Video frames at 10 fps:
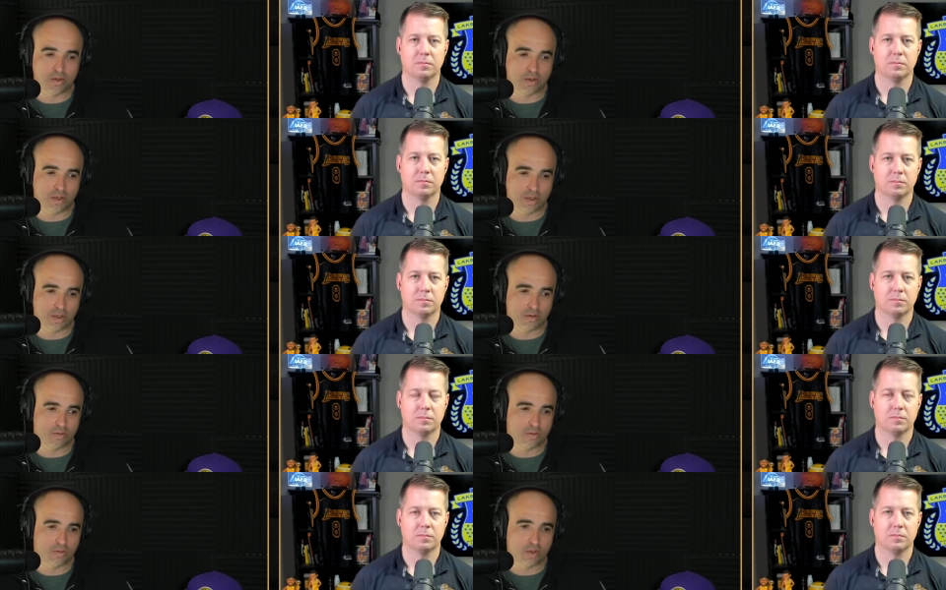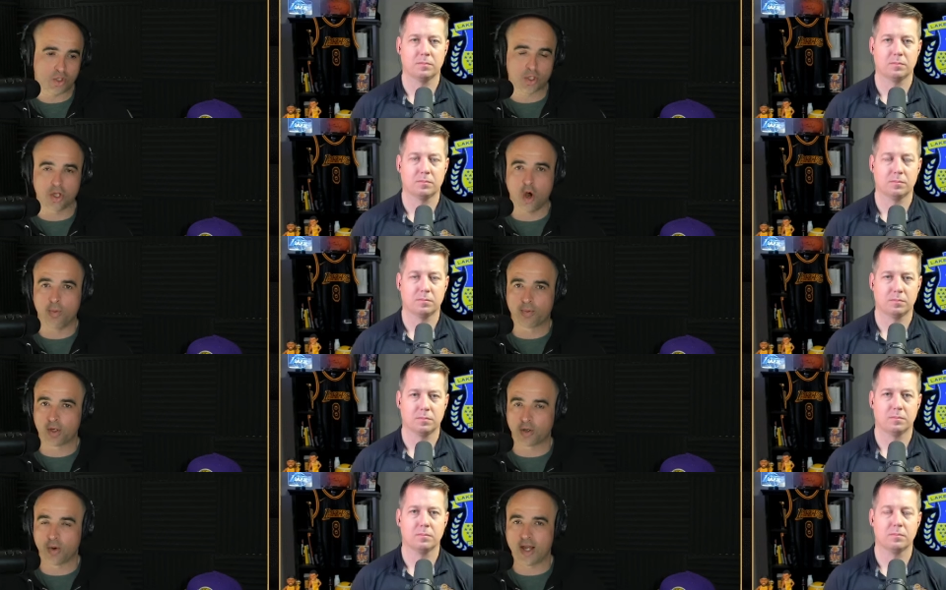Speaker 1: this slow
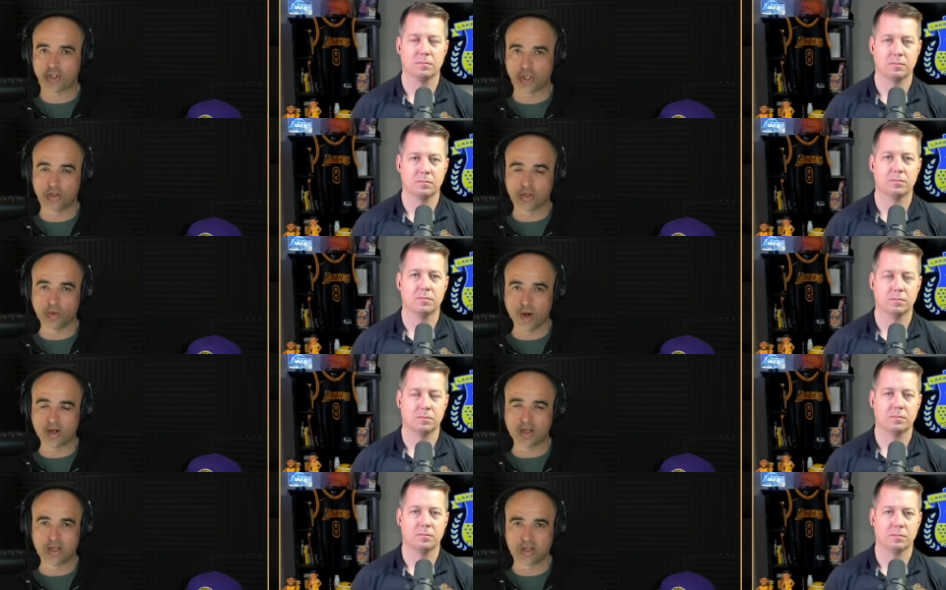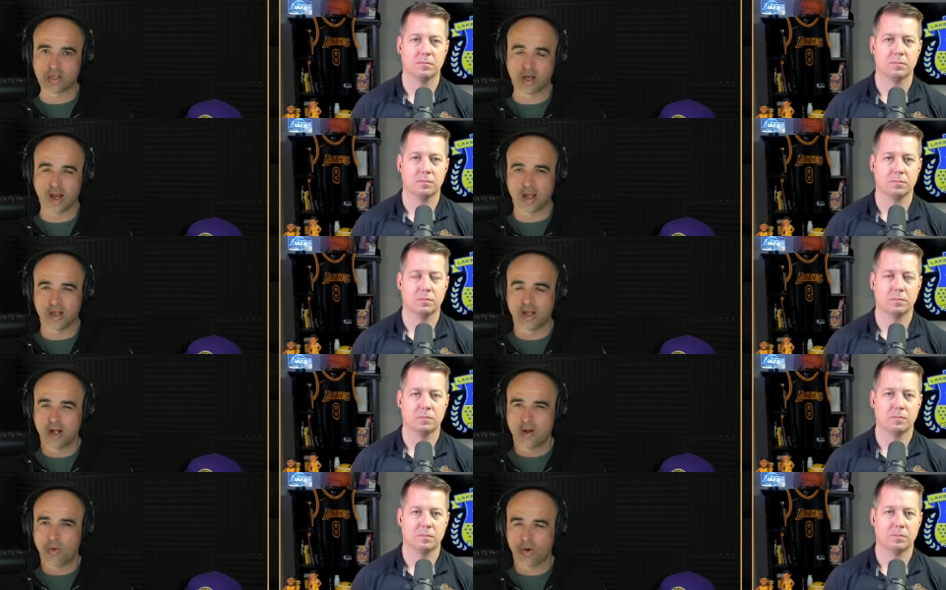progression to where he is today.
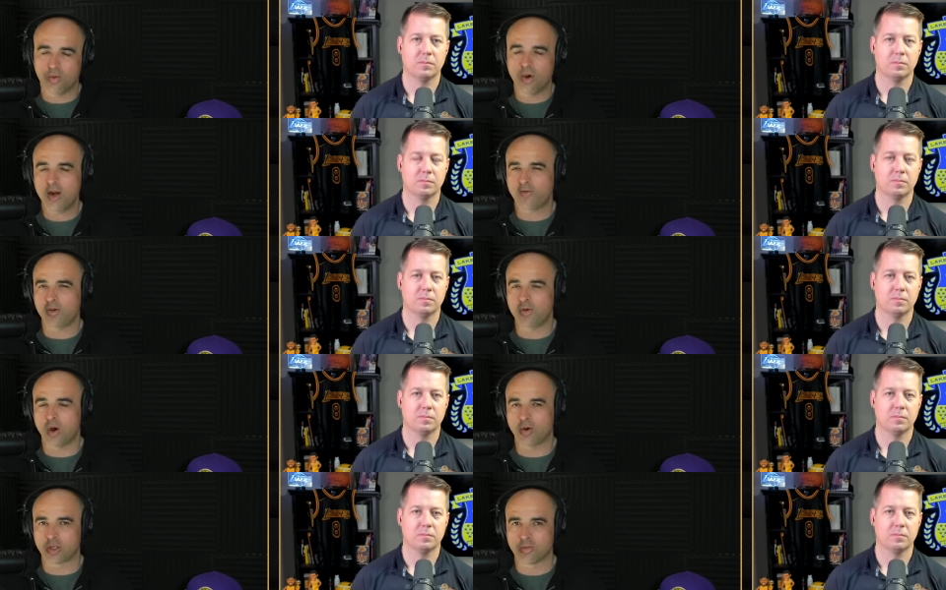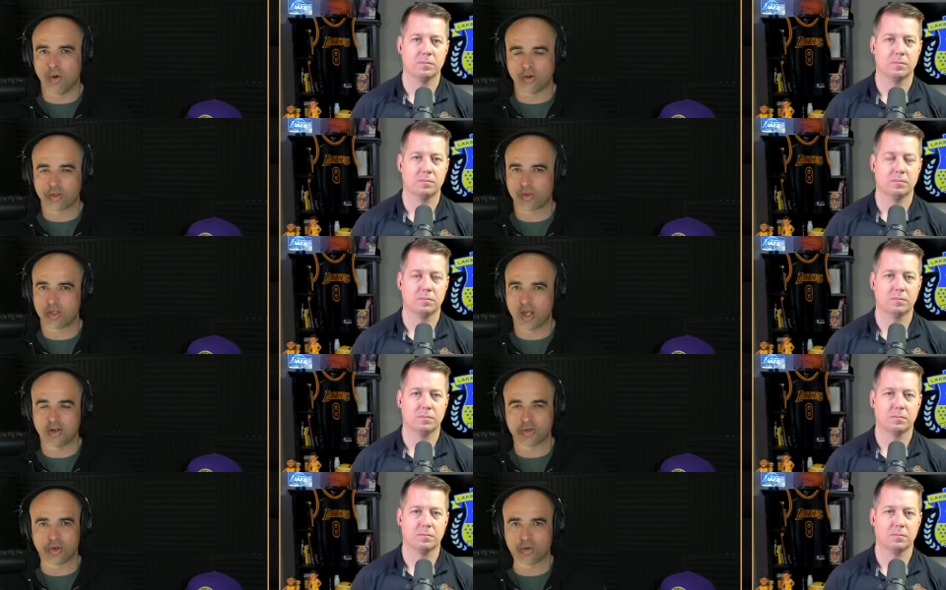What what have you noticed most with
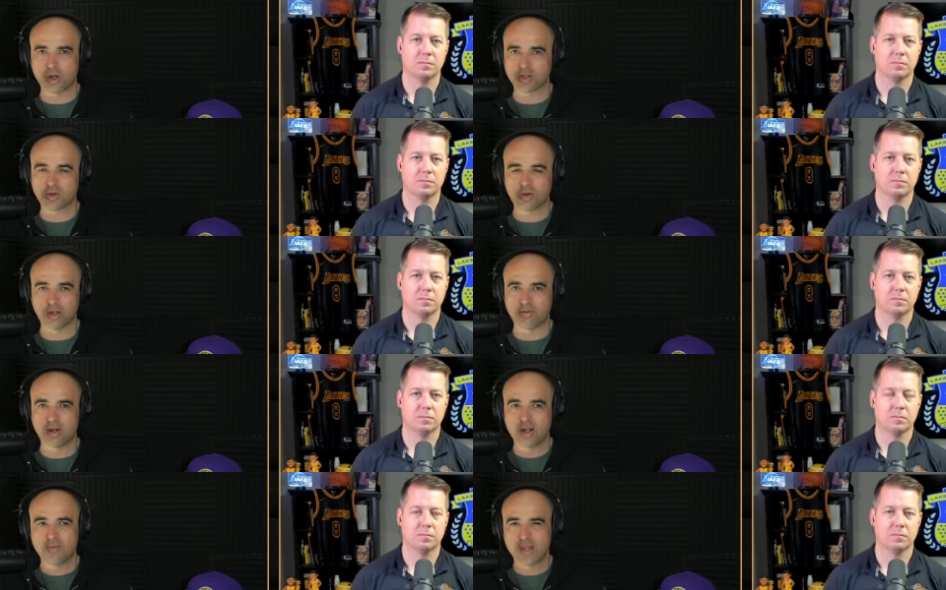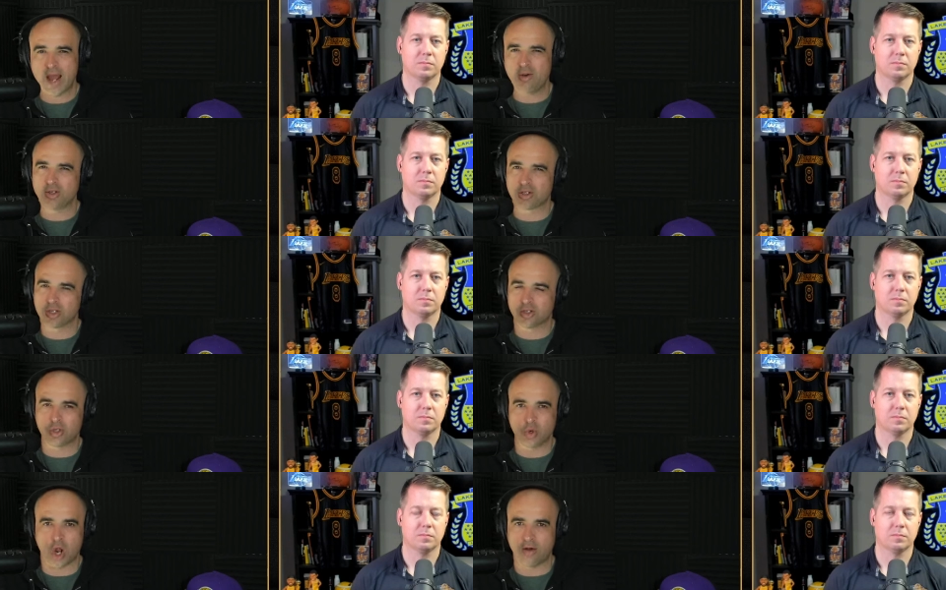D'Angelo Russell and how is this dude
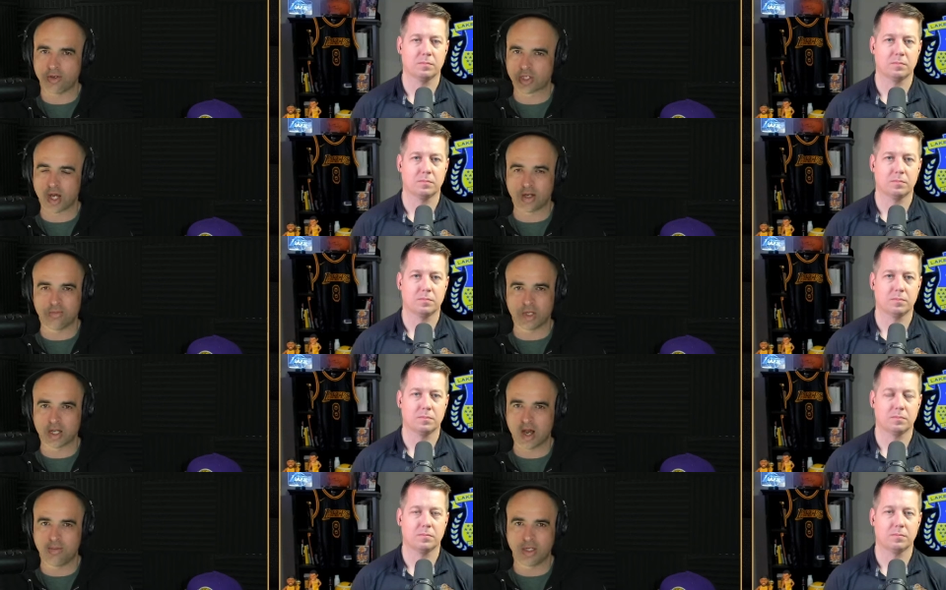all of a sudden becoming